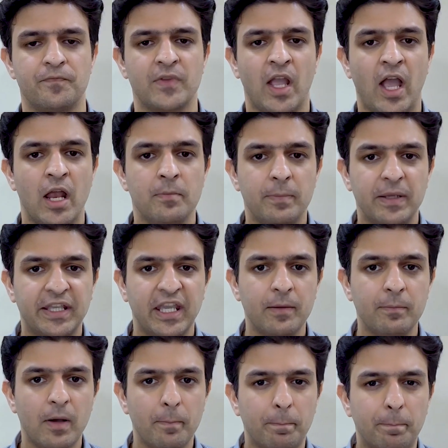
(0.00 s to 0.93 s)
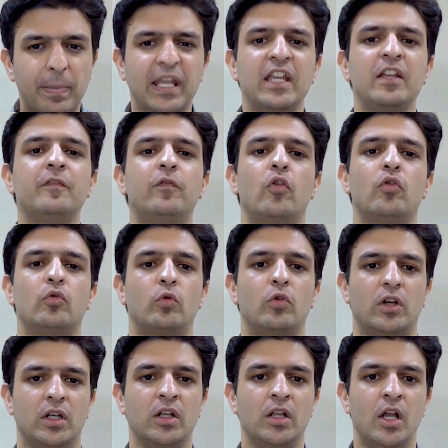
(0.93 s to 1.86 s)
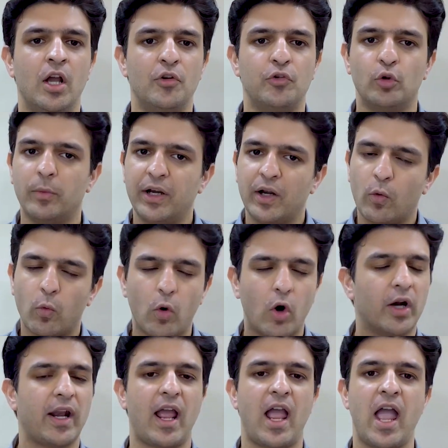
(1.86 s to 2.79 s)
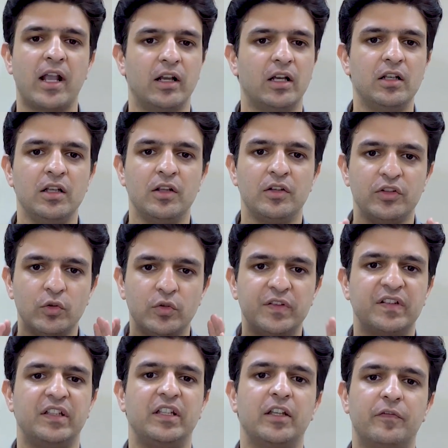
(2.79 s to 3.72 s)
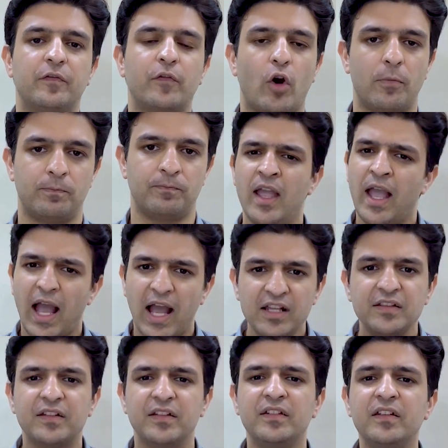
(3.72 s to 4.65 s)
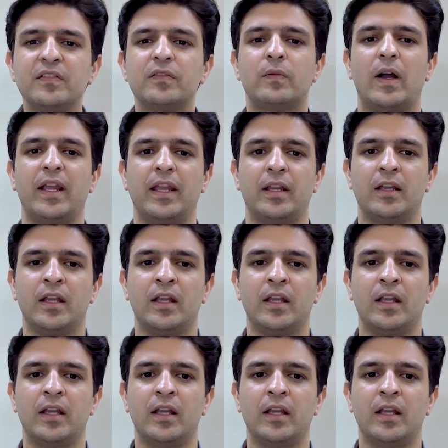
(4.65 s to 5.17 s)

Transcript: and became a bane for Google no matter what angle you see it from. And this is why